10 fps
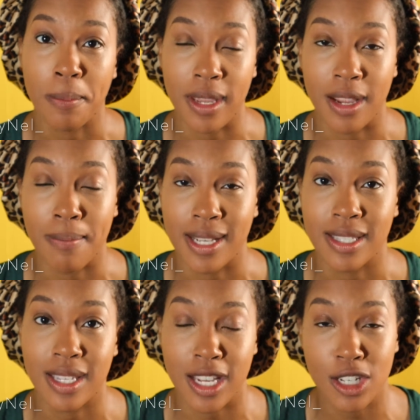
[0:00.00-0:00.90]
me and my
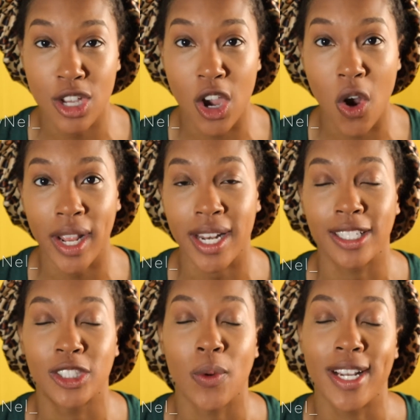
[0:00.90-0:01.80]
skin tone,
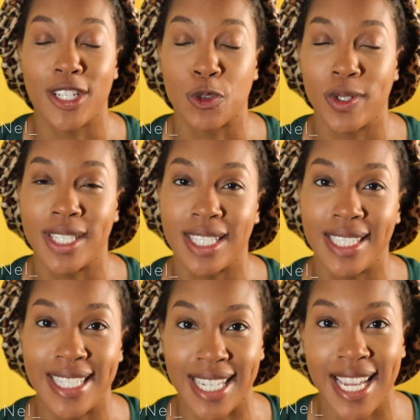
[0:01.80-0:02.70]
and so I just
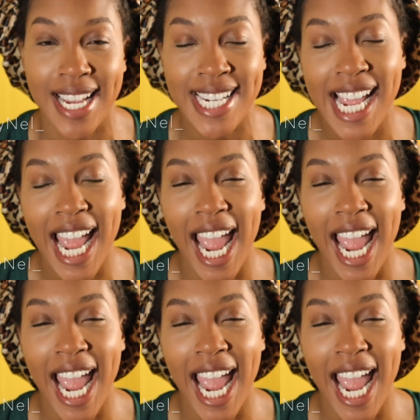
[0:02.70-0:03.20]
recently did,